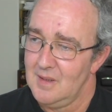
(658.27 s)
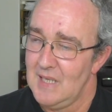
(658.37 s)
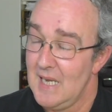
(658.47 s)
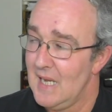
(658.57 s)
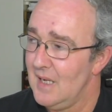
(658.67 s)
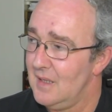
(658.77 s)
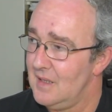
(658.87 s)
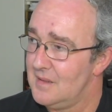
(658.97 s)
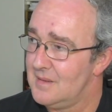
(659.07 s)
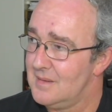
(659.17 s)
yeah,
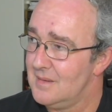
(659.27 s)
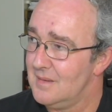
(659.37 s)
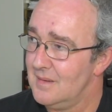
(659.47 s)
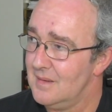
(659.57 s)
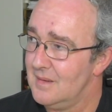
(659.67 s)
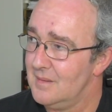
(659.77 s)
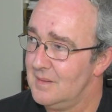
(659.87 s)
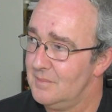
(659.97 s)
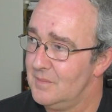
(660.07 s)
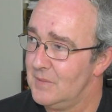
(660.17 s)
it's,
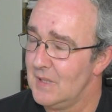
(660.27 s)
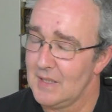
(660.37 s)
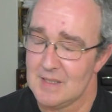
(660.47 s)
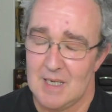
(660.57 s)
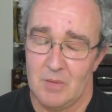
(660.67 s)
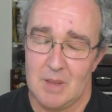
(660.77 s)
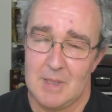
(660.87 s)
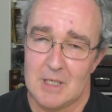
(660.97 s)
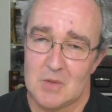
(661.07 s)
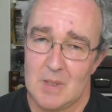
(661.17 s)
but like I say, with it being a